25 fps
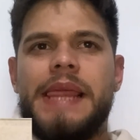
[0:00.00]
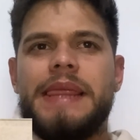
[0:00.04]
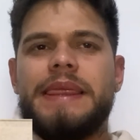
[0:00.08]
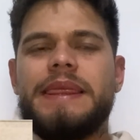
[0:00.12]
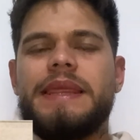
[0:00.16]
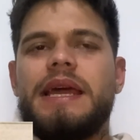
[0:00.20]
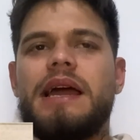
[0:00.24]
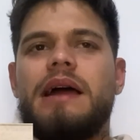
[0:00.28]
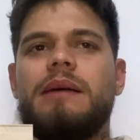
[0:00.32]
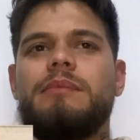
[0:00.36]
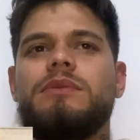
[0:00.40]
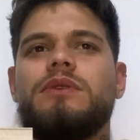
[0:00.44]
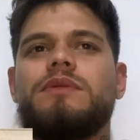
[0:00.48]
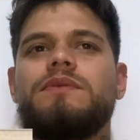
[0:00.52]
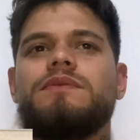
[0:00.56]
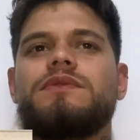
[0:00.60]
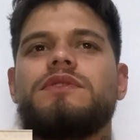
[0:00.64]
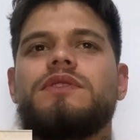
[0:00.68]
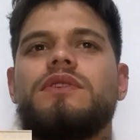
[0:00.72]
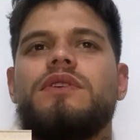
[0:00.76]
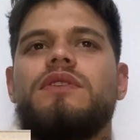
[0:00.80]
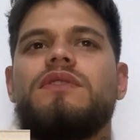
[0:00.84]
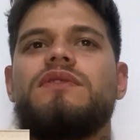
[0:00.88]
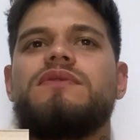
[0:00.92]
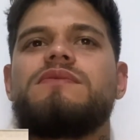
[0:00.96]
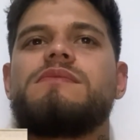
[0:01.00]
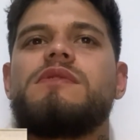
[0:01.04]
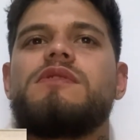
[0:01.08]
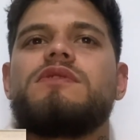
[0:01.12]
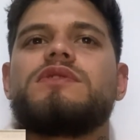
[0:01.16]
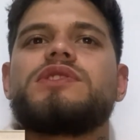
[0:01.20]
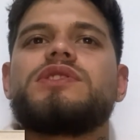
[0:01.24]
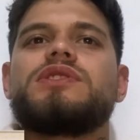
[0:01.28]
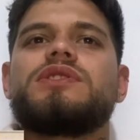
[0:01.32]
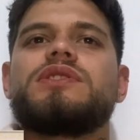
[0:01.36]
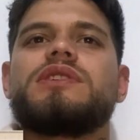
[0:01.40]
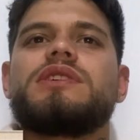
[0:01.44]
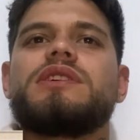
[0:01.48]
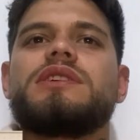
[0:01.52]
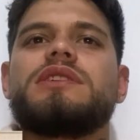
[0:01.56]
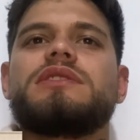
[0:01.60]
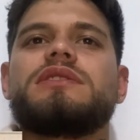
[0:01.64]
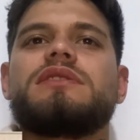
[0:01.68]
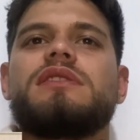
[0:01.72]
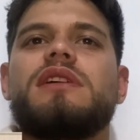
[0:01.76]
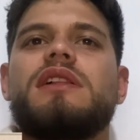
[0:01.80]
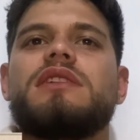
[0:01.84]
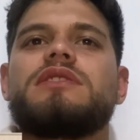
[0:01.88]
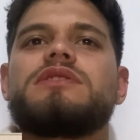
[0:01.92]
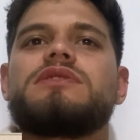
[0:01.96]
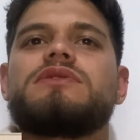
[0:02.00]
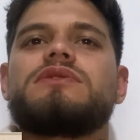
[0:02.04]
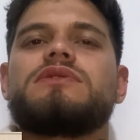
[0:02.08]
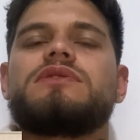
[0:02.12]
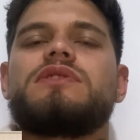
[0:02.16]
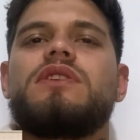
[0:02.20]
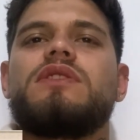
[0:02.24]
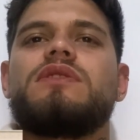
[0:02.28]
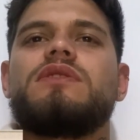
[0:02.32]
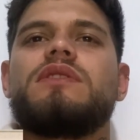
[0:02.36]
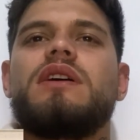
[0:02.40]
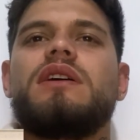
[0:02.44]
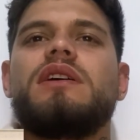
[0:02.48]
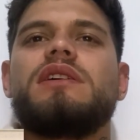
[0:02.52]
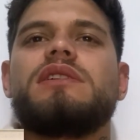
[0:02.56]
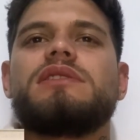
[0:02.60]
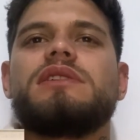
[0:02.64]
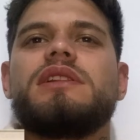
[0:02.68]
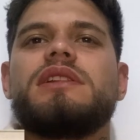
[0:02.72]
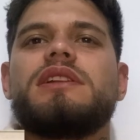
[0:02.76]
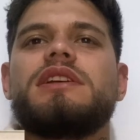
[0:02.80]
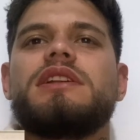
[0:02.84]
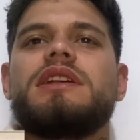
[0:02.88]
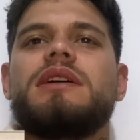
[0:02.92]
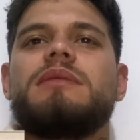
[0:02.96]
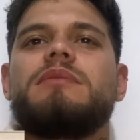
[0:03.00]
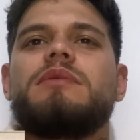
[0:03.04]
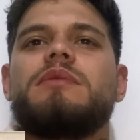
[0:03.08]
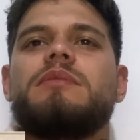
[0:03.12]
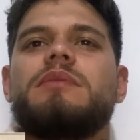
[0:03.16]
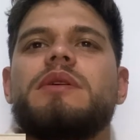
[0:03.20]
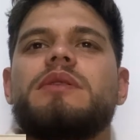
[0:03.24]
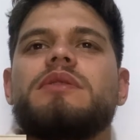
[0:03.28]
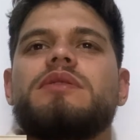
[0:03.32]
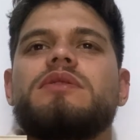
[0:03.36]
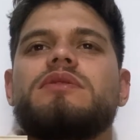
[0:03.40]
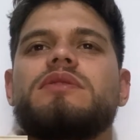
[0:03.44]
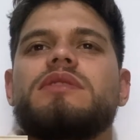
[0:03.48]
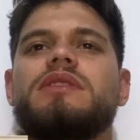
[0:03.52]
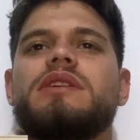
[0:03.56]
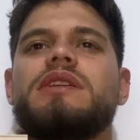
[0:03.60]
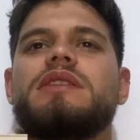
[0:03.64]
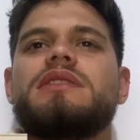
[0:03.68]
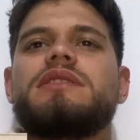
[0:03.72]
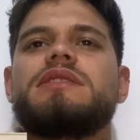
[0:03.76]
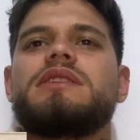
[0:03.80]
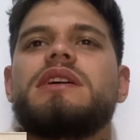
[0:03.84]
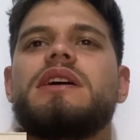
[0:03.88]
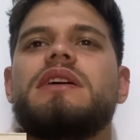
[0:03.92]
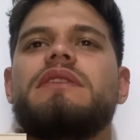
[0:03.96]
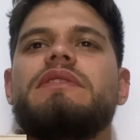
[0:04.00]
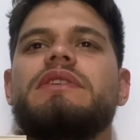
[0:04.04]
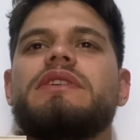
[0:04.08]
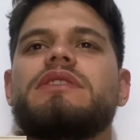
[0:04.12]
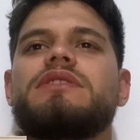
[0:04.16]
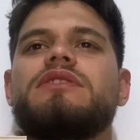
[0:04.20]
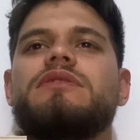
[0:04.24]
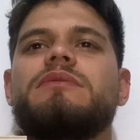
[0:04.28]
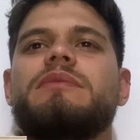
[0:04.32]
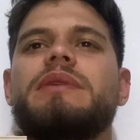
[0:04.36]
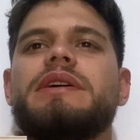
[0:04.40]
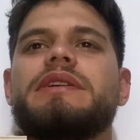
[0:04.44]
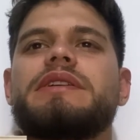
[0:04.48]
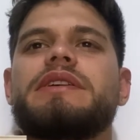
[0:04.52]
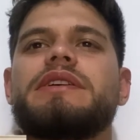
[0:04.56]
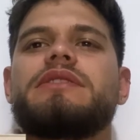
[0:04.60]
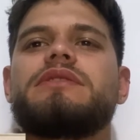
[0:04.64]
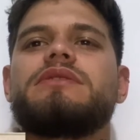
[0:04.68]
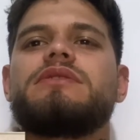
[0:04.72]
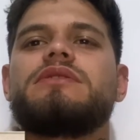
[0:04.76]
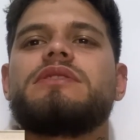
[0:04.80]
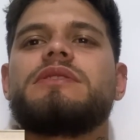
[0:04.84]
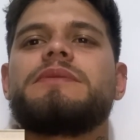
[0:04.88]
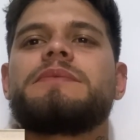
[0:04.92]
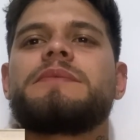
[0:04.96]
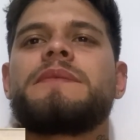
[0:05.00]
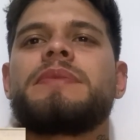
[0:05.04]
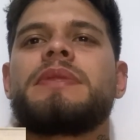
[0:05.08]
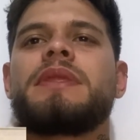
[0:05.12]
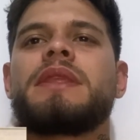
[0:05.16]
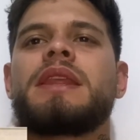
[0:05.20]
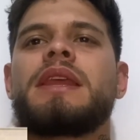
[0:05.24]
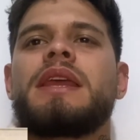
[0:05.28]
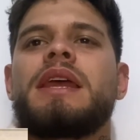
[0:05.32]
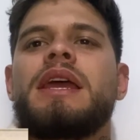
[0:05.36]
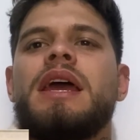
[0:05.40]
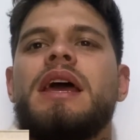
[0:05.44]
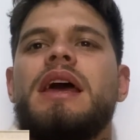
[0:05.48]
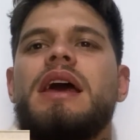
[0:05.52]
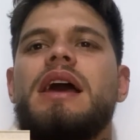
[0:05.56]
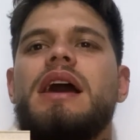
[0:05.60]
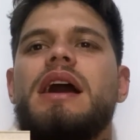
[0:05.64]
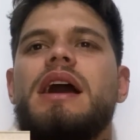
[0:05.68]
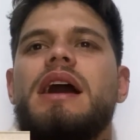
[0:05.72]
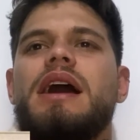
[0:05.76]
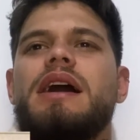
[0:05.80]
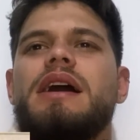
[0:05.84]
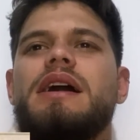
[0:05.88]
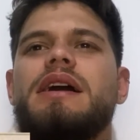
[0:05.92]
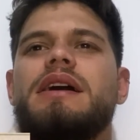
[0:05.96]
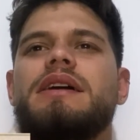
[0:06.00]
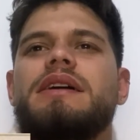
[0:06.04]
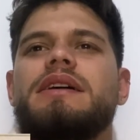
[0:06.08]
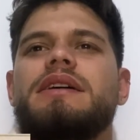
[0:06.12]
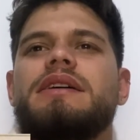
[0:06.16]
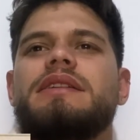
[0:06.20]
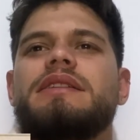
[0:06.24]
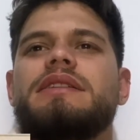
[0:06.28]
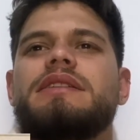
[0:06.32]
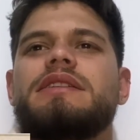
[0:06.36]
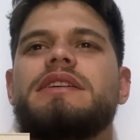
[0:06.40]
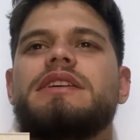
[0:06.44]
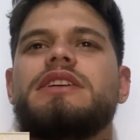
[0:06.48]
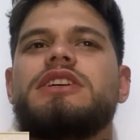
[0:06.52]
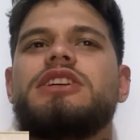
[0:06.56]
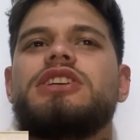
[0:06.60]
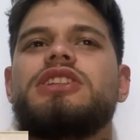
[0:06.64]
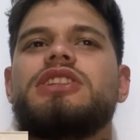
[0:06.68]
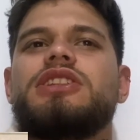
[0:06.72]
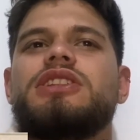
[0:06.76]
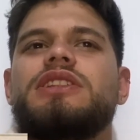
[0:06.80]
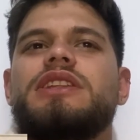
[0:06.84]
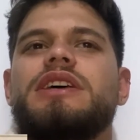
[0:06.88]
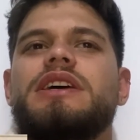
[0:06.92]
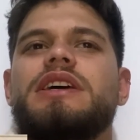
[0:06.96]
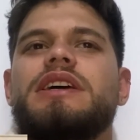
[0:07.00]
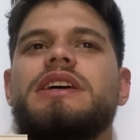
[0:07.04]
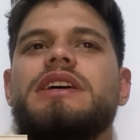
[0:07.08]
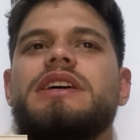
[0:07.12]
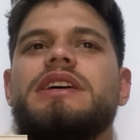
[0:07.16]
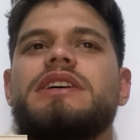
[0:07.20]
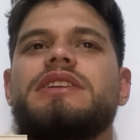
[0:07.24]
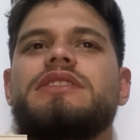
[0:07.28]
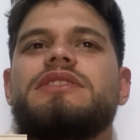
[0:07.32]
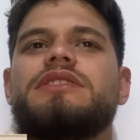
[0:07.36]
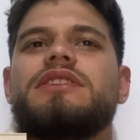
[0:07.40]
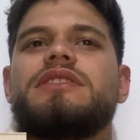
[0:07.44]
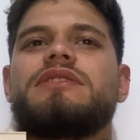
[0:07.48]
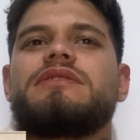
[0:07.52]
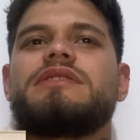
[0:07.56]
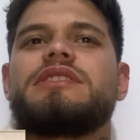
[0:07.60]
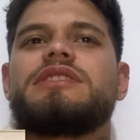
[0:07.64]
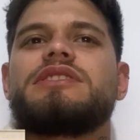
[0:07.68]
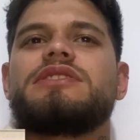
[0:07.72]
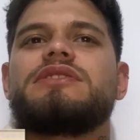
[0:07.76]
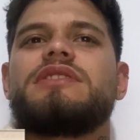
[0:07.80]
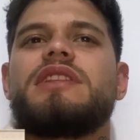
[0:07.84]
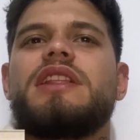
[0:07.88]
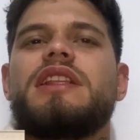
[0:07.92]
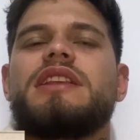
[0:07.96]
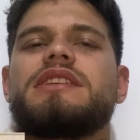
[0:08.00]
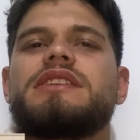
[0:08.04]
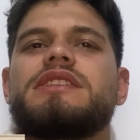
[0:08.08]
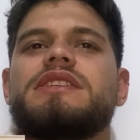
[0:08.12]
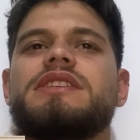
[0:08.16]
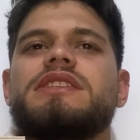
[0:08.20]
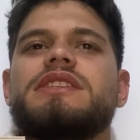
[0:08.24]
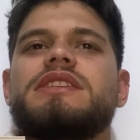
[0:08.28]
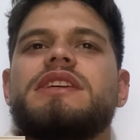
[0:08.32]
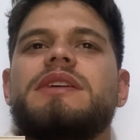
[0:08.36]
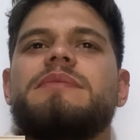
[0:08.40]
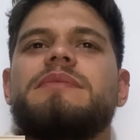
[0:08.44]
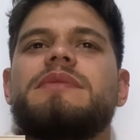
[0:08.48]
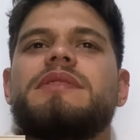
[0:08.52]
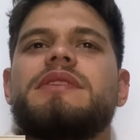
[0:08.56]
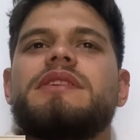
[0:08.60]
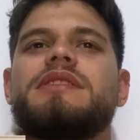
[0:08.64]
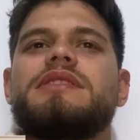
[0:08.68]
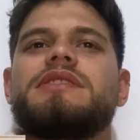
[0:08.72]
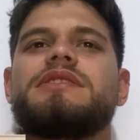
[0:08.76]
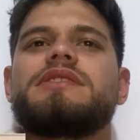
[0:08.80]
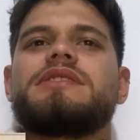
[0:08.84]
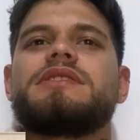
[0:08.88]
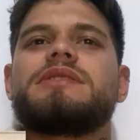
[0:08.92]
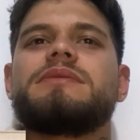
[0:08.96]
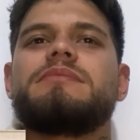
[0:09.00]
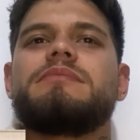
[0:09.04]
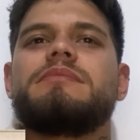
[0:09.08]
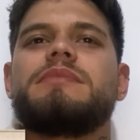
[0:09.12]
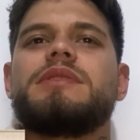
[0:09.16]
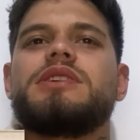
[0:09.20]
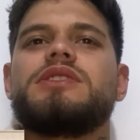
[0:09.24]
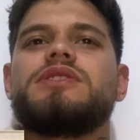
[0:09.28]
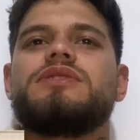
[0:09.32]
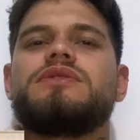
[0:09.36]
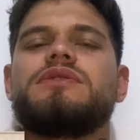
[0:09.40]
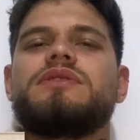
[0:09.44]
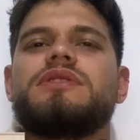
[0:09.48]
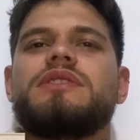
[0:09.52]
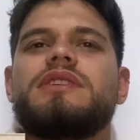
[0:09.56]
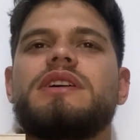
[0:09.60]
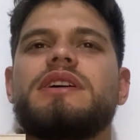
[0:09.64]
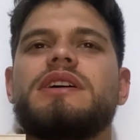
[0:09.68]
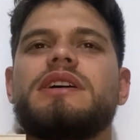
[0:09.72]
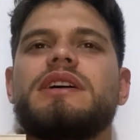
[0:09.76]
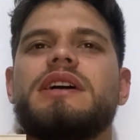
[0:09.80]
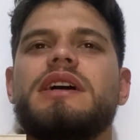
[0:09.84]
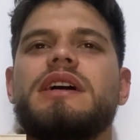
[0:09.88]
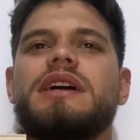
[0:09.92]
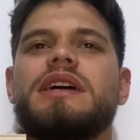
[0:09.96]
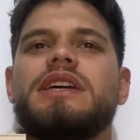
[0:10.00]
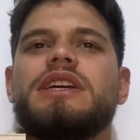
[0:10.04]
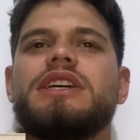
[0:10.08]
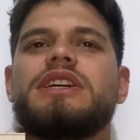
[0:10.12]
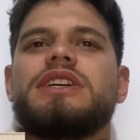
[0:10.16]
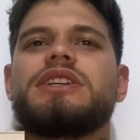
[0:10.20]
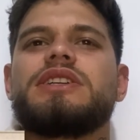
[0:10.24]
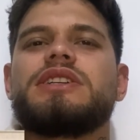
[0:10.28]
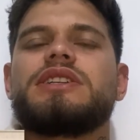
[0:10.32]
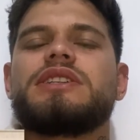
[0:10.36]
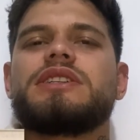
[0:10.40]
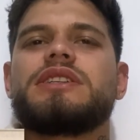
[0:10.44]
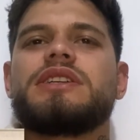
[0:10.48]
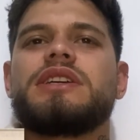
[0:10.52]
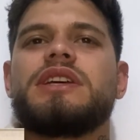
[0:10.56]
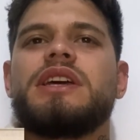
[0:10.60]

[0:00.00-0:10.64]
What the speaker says: The amount of motion is also known as linear momentum. It's a vector magnitude, and in the international system it's measured in